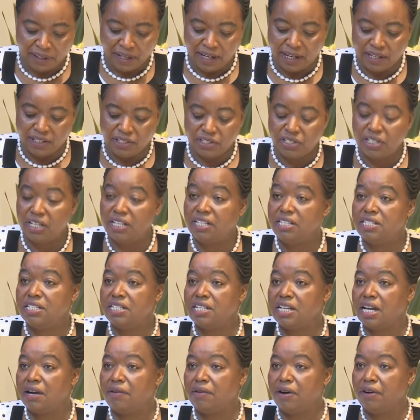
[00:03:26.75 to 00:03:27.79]
and
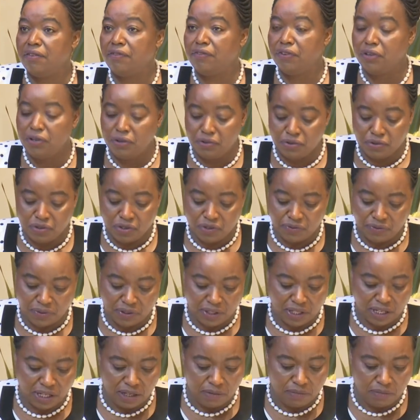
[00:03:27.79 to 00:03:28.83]
changing our views for
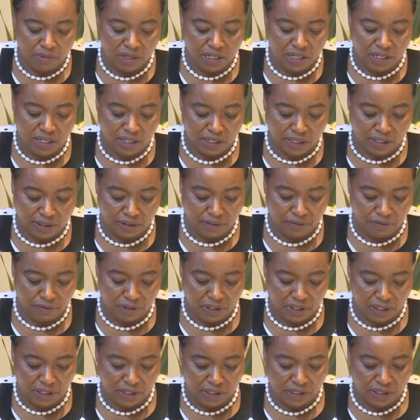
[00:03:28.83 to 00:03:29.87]
the immediate
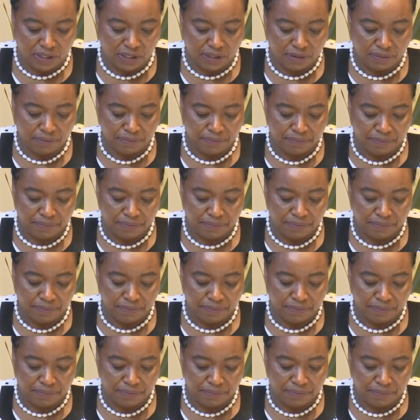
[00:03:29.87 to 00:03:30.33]
convenience.